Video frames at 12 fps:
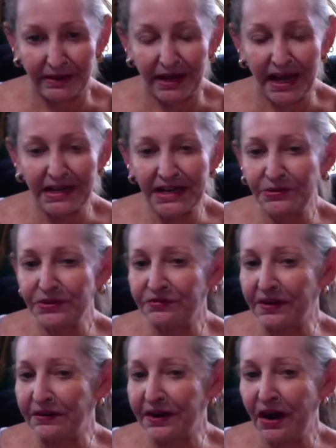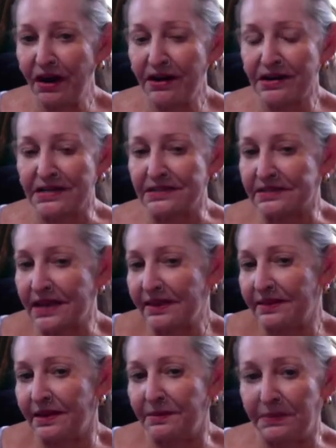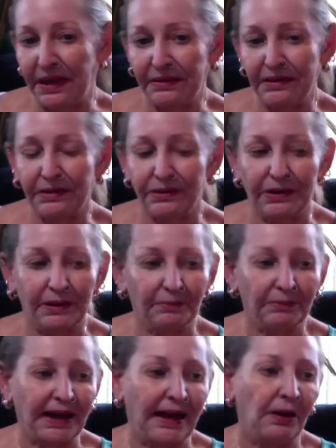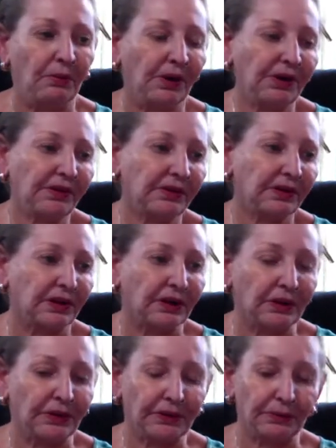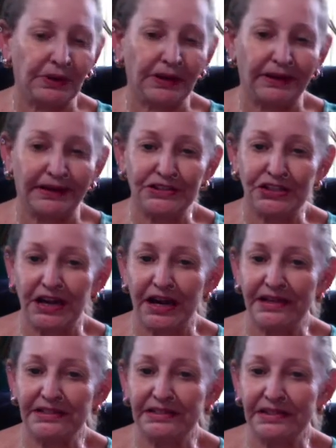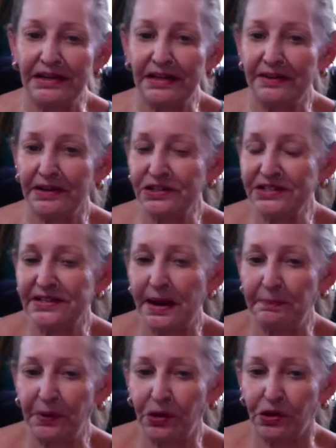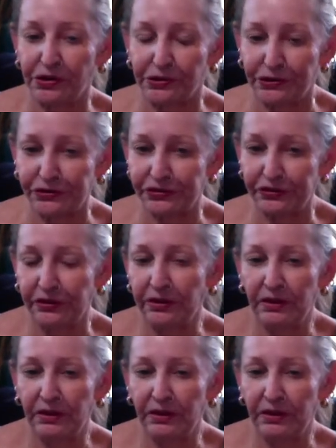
And he was very hard. He said the men that are in power, that are the religiosity, they're sepulchres.